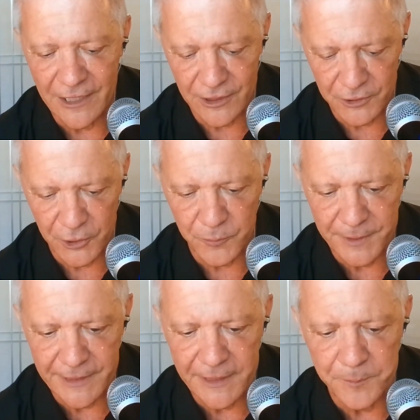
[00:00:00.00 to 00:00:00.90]
a little
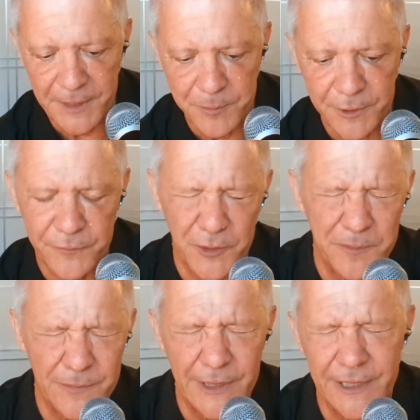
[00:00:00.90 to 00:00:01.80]
bit, and maybe
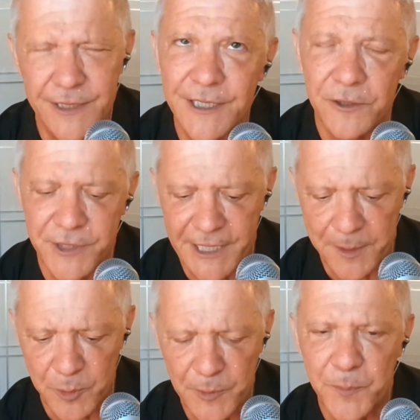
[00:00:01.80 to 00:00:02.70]
from like a sales
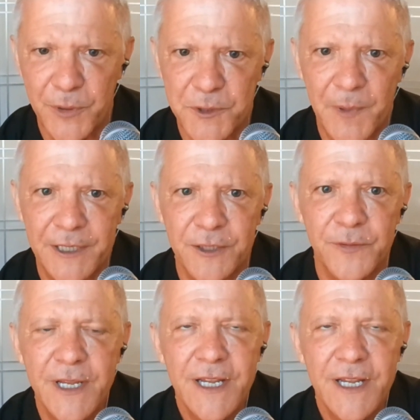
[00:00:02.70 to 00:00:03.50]
enablement perspective,